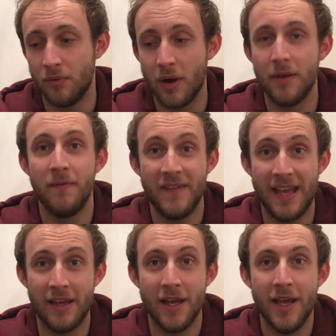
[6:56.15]
right
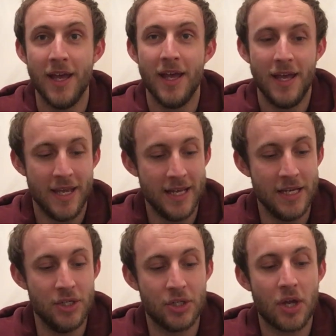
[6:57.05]
thing
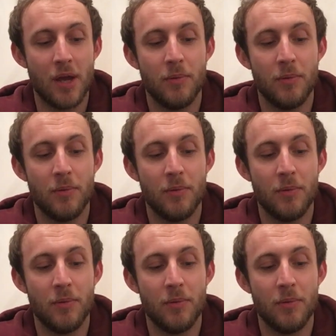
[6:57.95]
each time.